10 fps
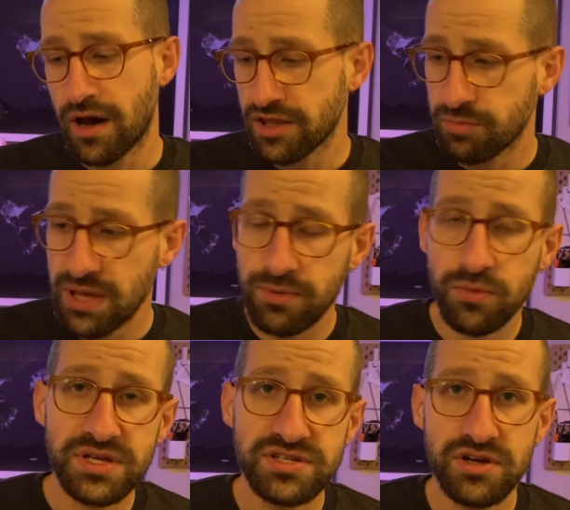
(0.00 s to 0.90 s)
the people
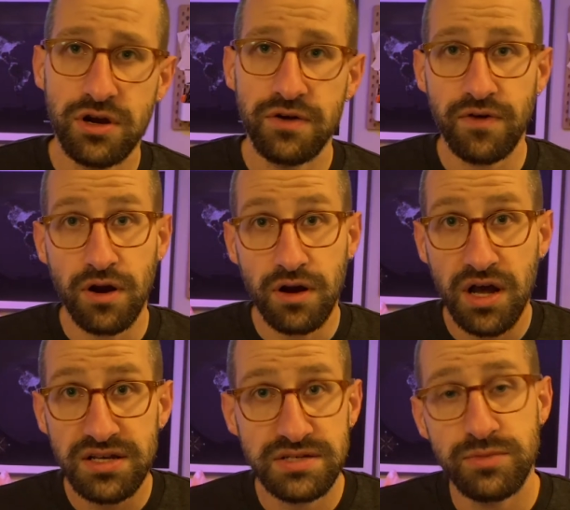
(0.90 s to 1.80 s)
we serve, our
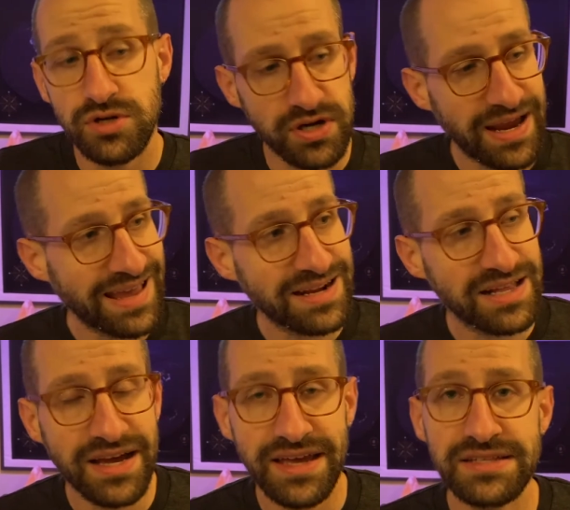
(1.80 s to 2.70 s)
customers, our end
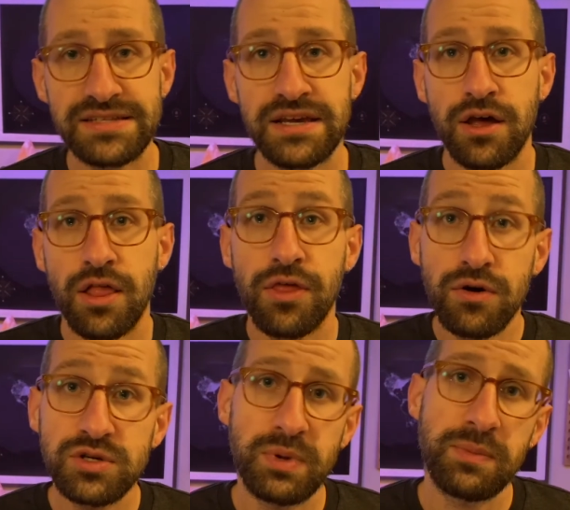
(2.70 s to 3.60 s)
clients,
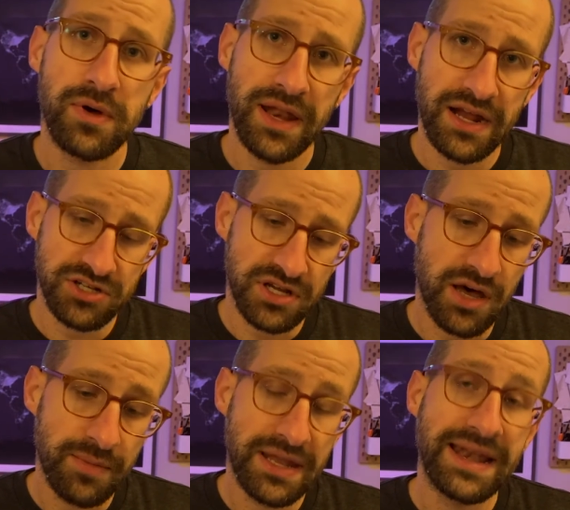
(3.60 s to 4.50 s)
those people can actually
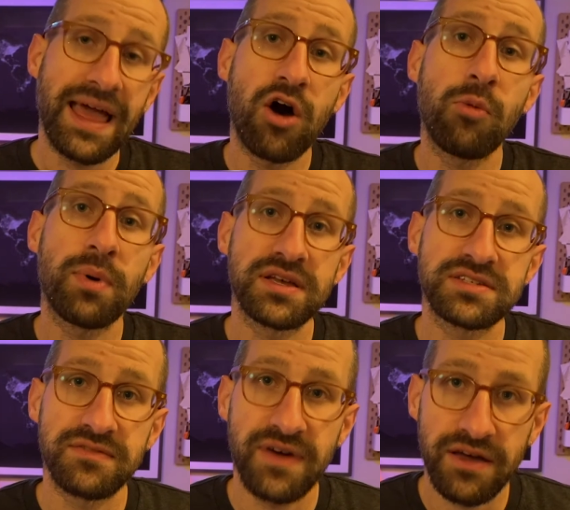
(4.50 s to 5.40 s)
come in and help us
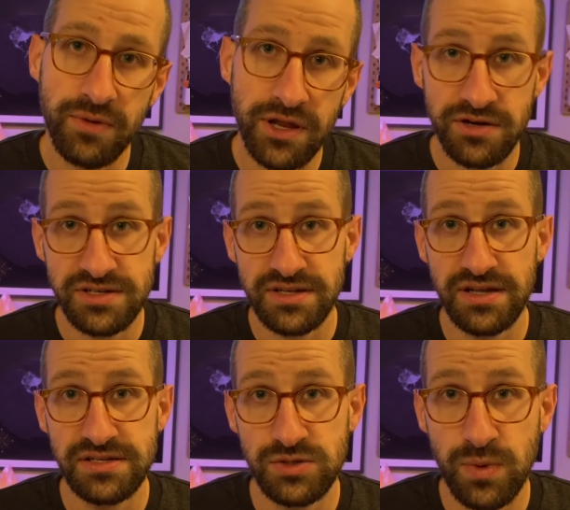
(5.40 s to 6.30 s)
evaluate our
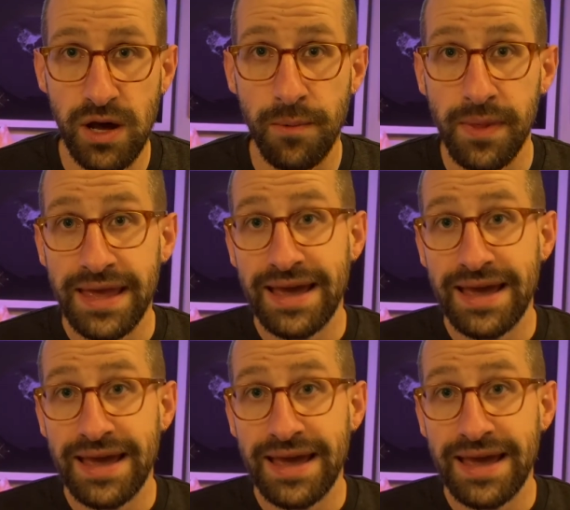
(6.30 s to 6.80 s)
designs as well.